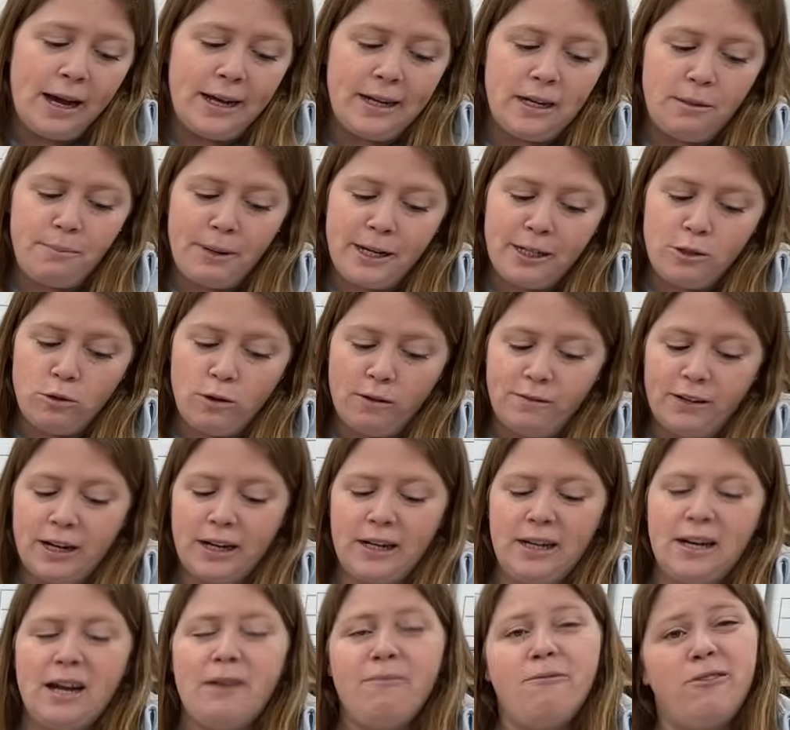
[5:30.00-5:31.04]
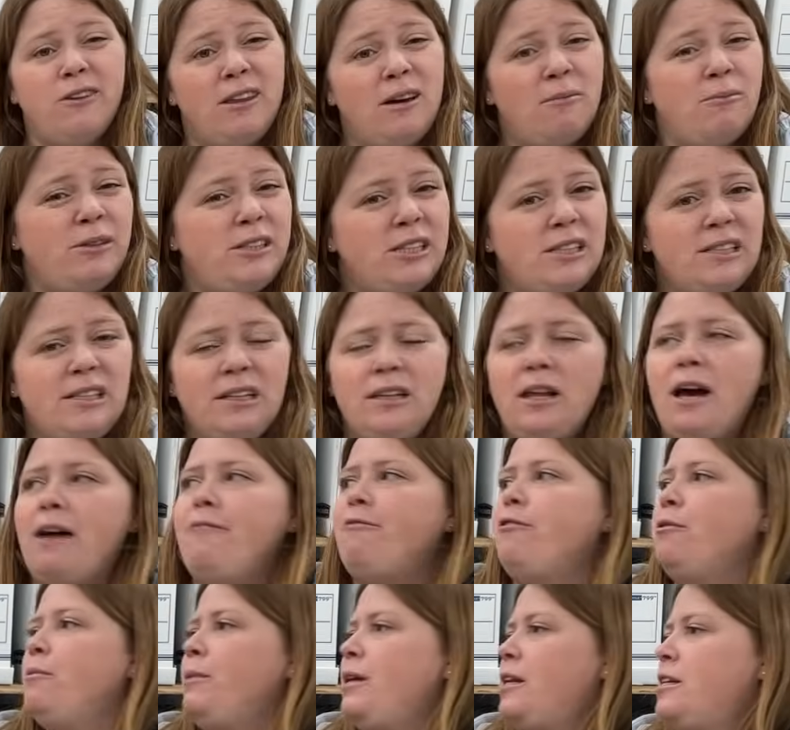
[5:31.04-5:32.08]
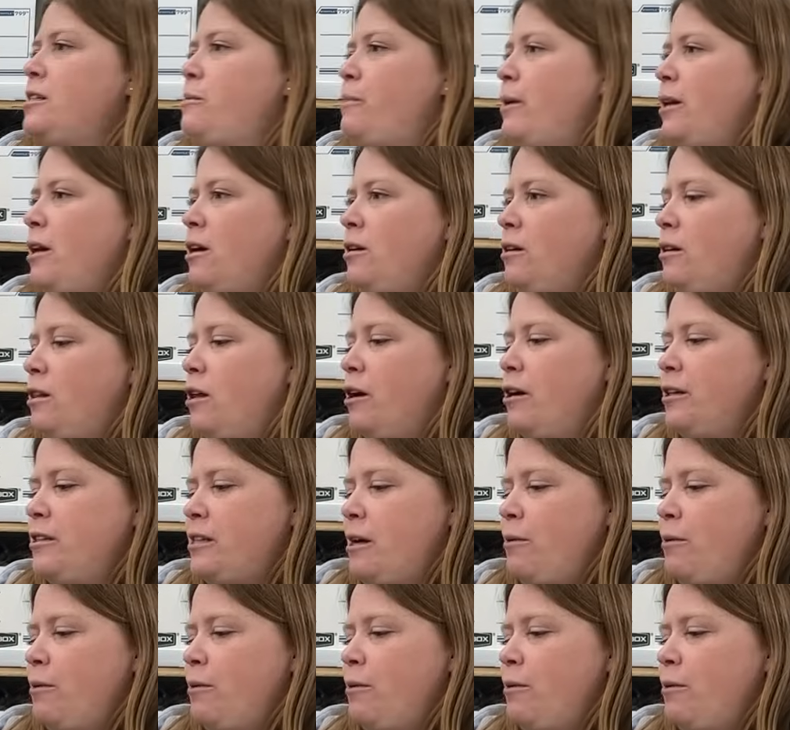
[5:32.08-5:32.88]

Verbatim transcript: I did pay twelve ninety-nine for them, which is a lot for me to spend on Clarks.